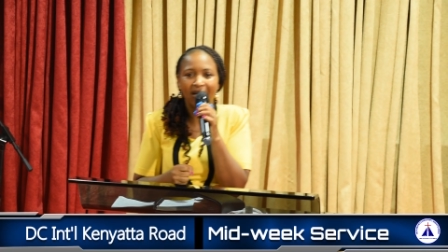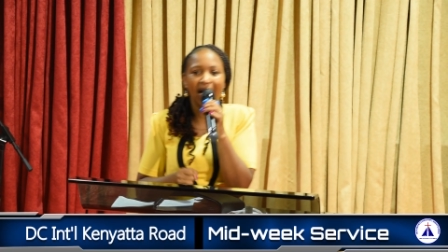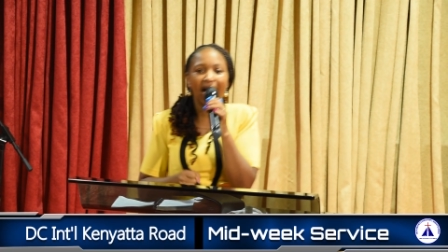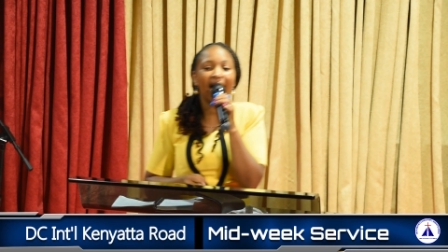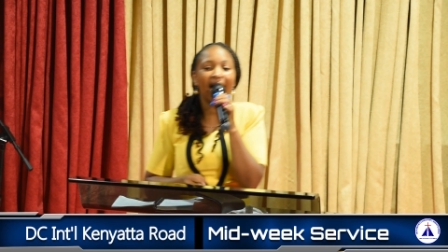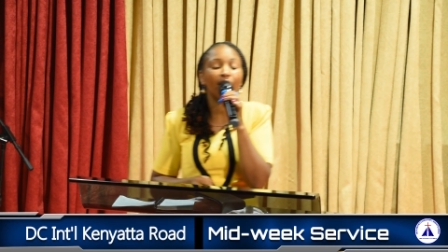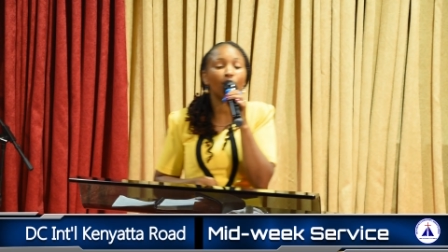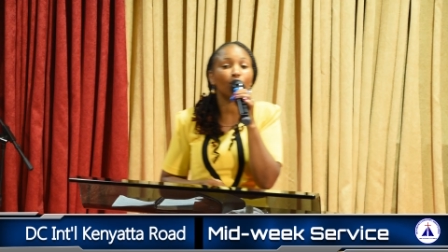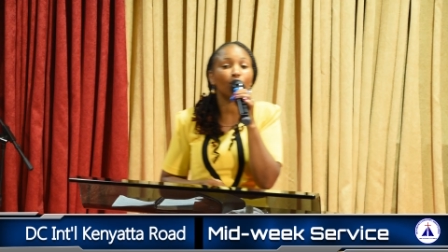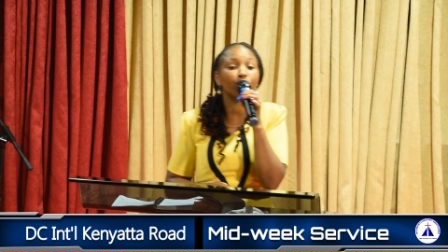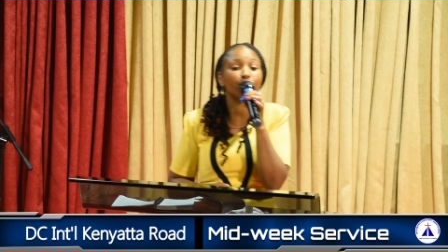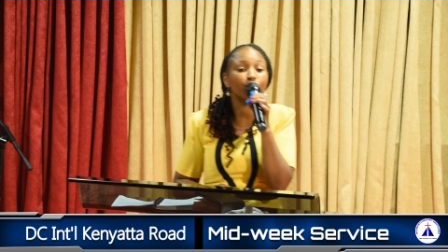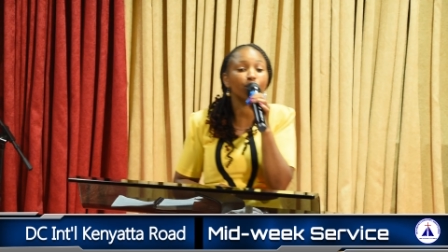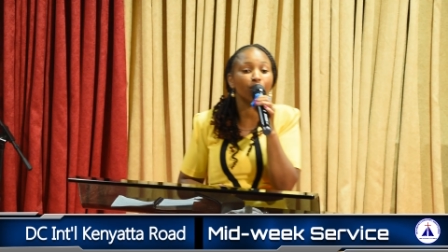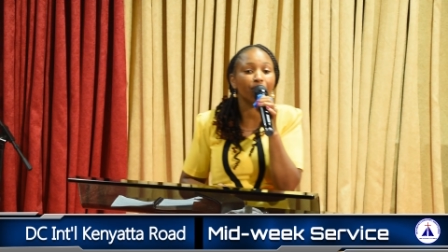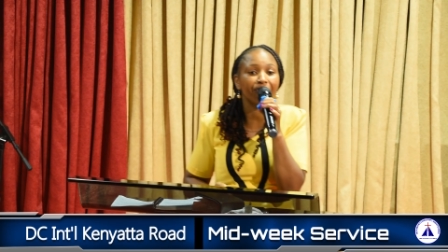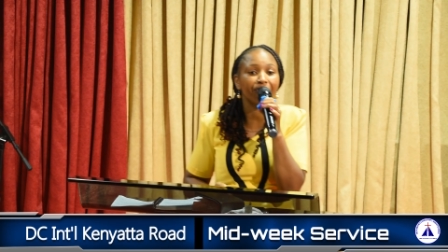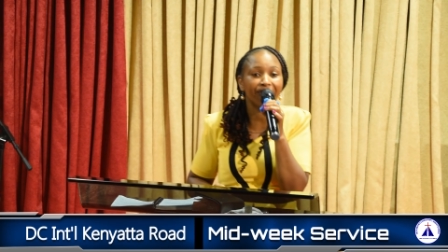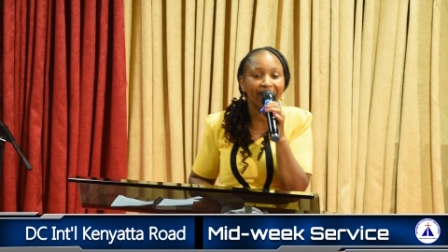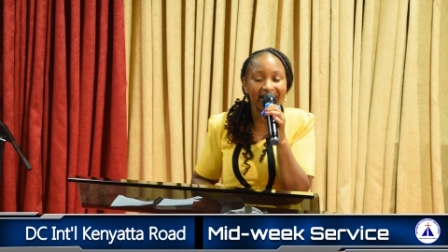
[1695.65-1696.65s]
are not
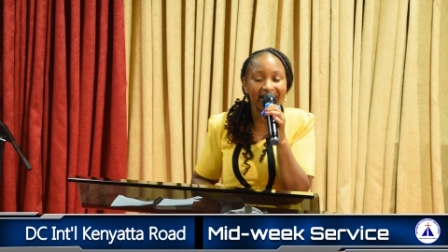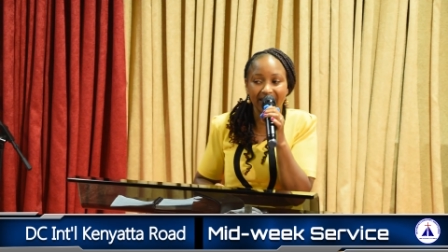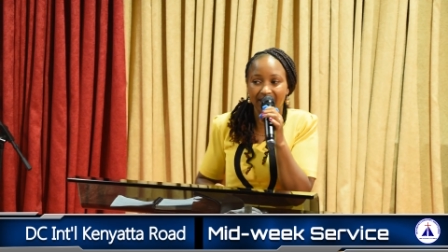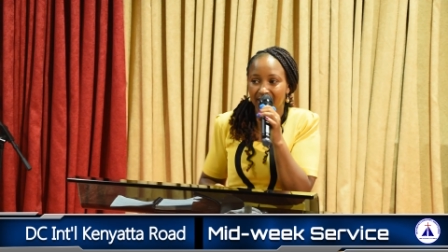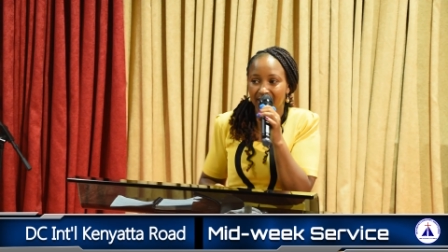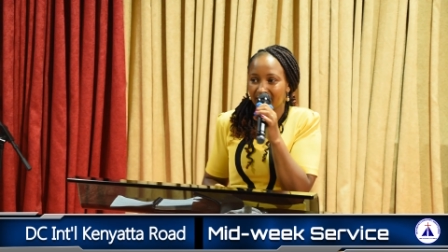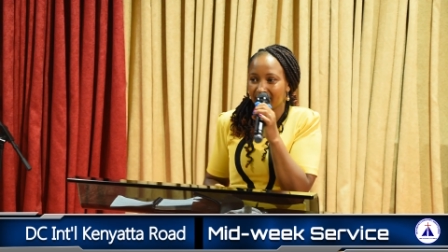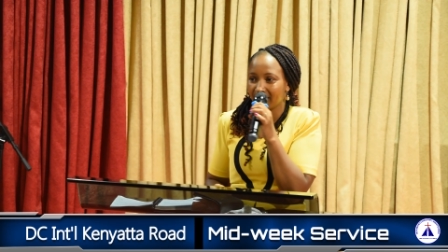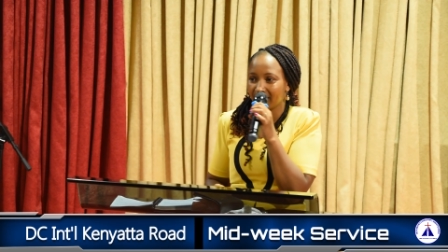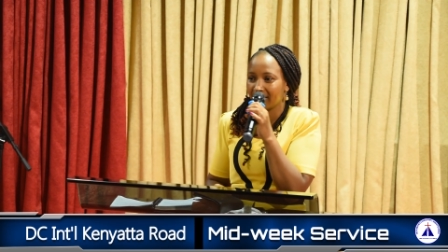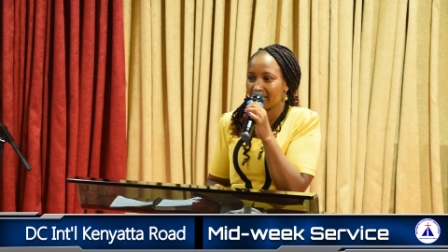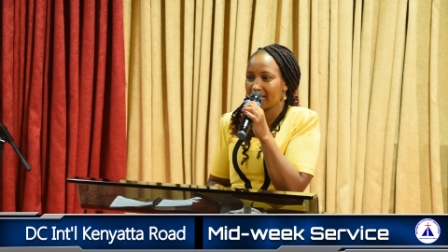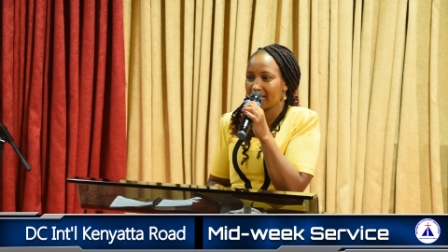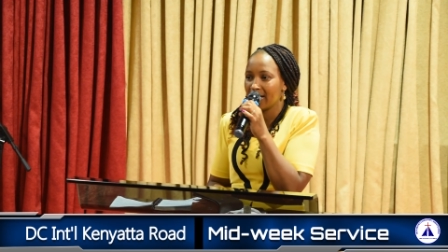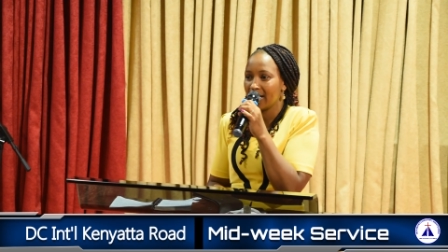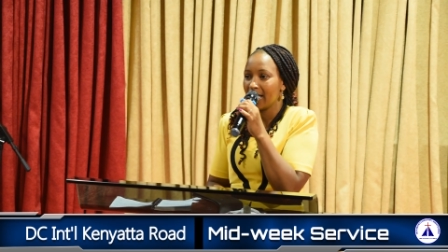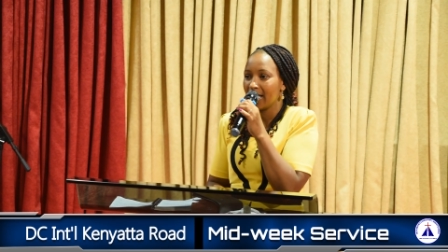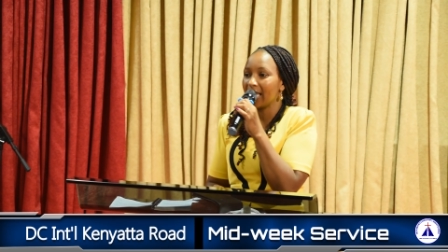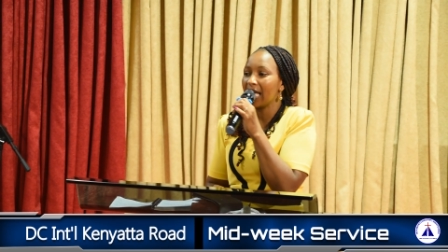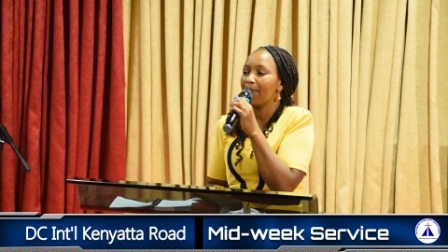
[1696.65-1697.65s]
your fight,
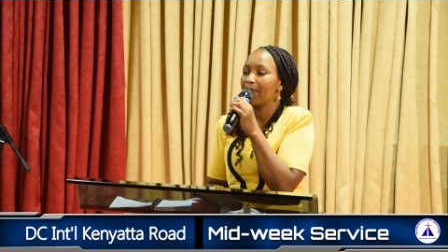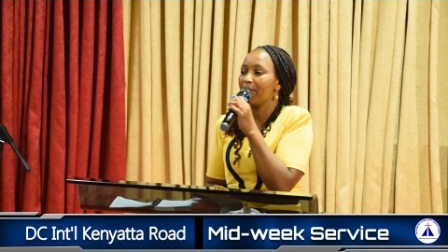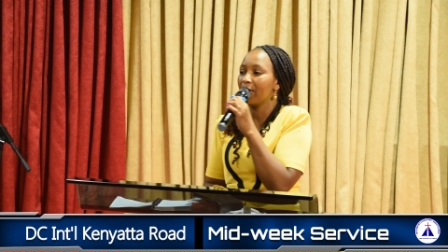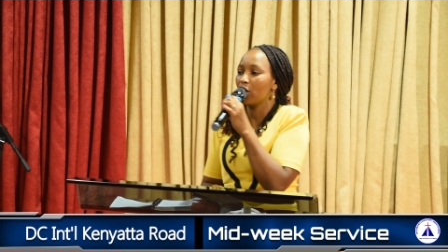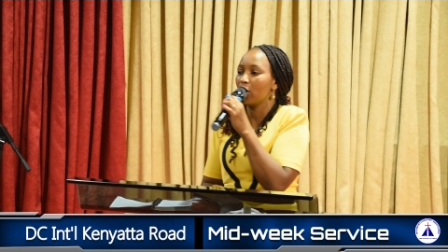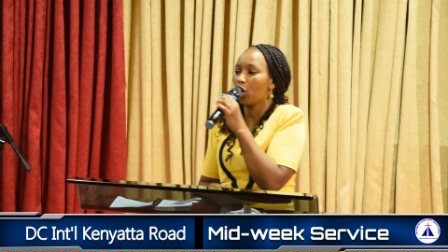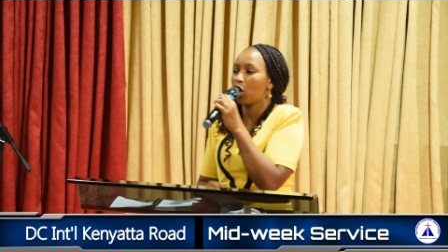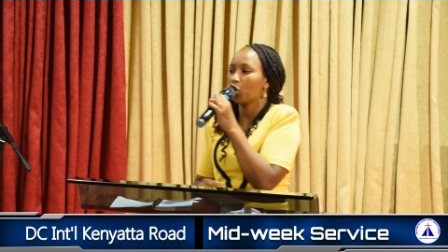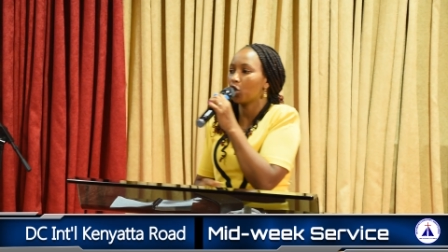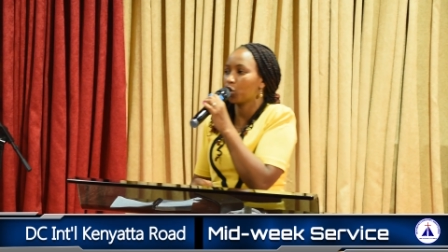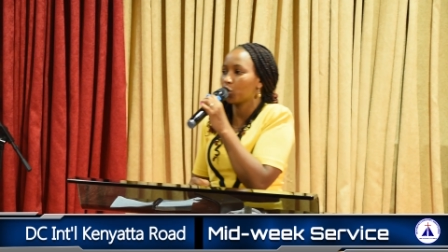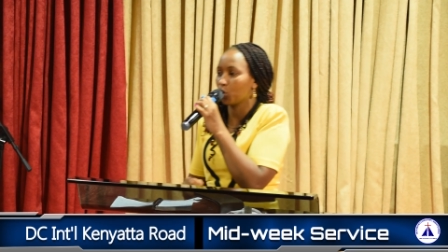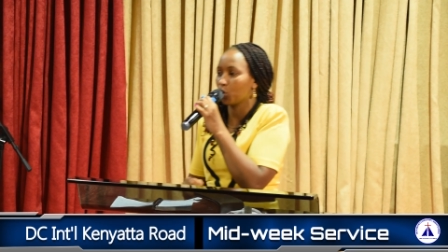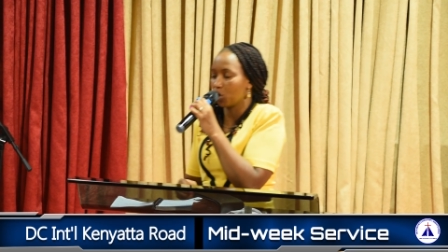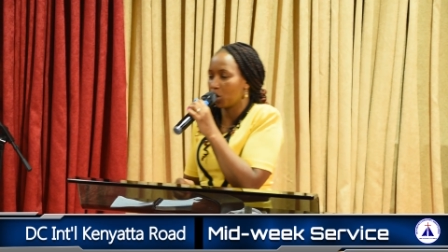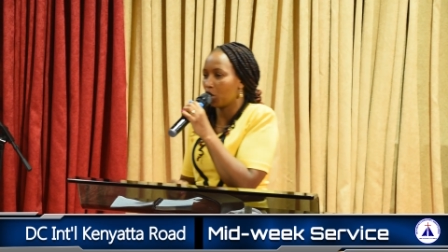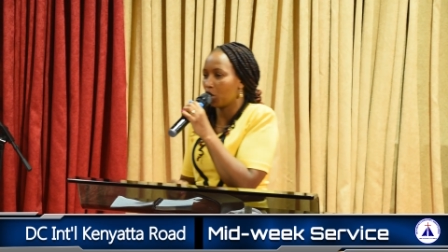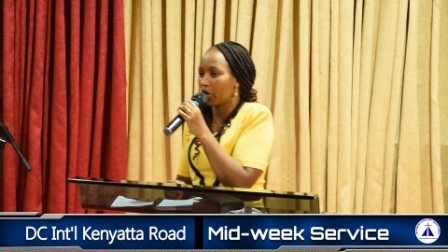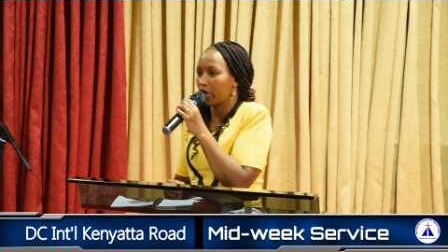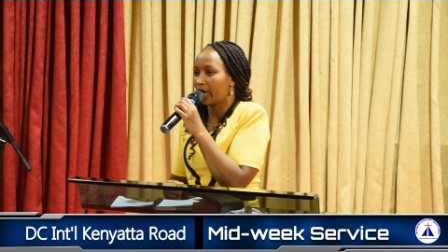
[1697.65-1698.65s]
they belong to
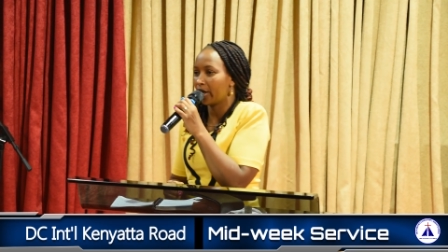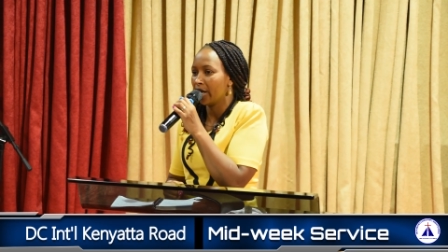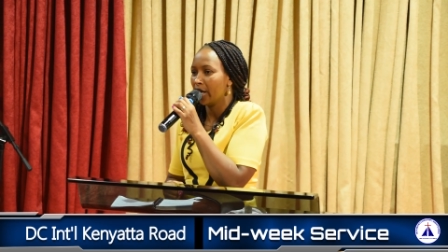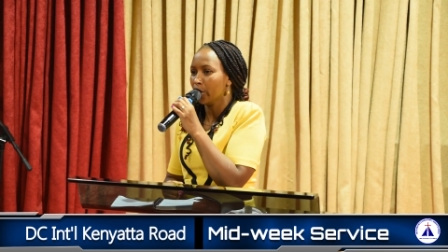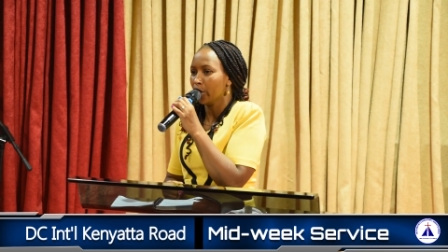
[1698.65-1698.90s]
God.